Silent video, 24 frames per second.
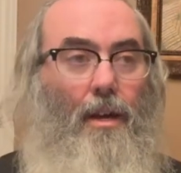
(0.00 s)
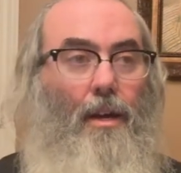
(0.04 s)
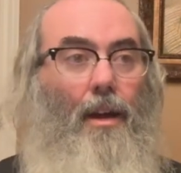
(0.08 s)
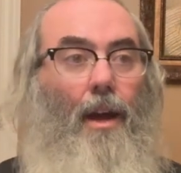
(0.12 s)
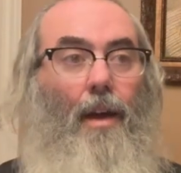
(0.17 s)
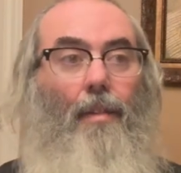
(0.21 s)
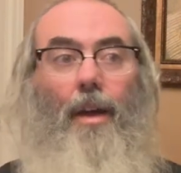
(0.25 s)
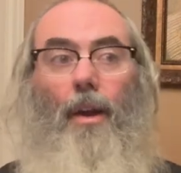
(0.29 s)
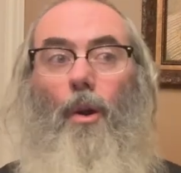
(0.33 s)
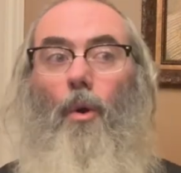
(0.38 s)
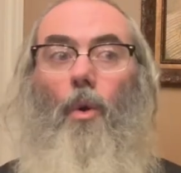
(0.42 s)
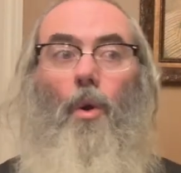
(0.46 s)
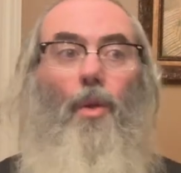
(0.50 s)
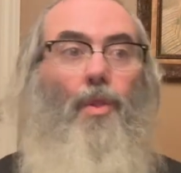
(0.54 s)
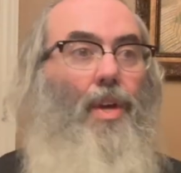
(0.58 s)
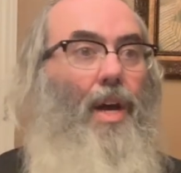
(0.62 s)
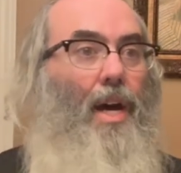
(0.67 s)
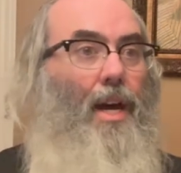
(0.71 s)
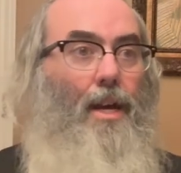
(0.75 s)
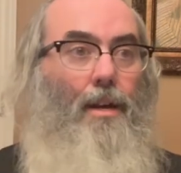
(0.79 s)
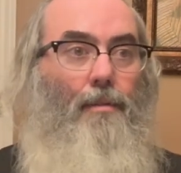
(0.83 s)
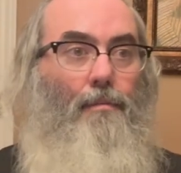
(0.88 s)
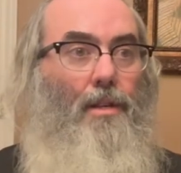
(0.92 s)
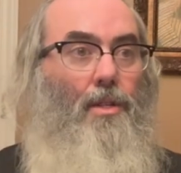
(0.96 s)
and that whole
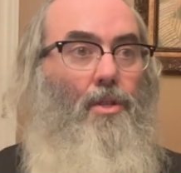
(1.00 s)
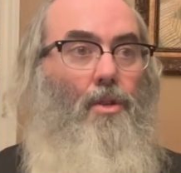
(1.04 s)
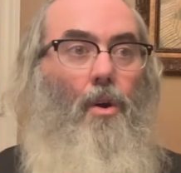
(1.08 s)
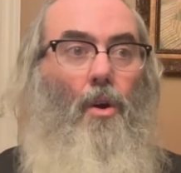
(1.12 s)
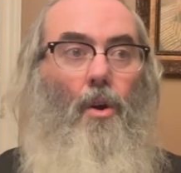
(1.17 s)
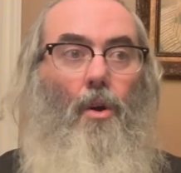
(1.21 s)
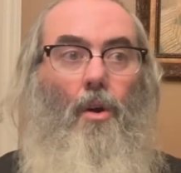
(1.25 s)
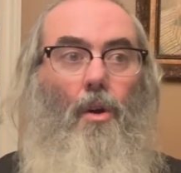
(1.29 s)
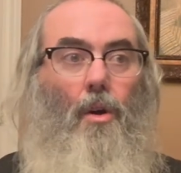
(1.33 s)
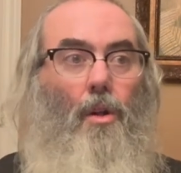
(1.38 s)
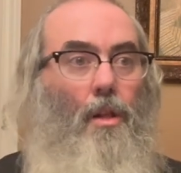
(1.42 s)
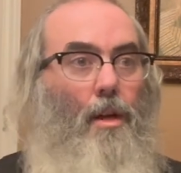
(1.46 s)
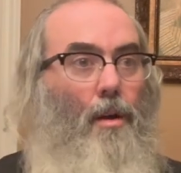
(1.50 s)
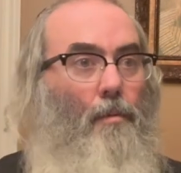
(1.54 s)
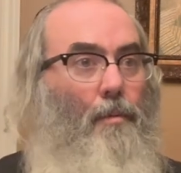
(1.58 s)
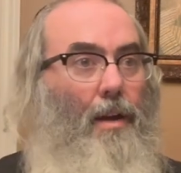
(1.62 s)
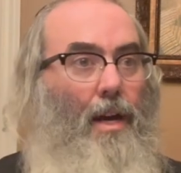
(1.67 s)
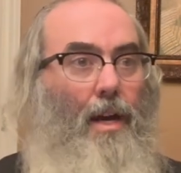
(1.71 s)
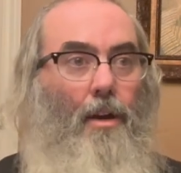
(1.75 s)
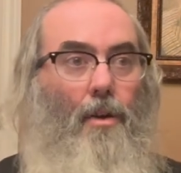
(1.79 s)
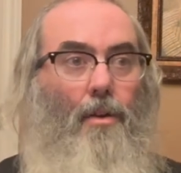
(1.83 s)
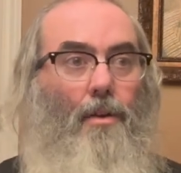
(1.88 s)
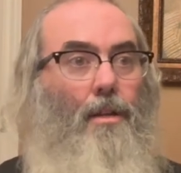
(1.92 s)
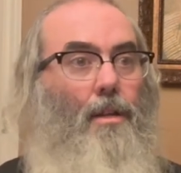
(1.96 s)
time is all
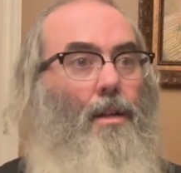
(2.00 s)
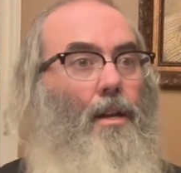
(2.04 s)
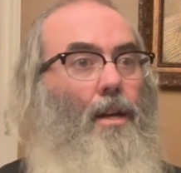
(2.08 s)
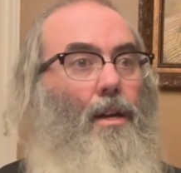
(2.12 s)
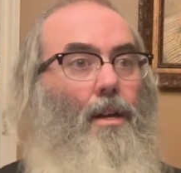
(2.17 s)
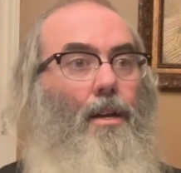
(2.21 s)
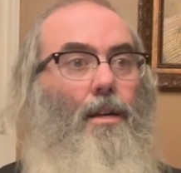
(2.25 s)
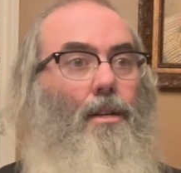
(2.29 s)
about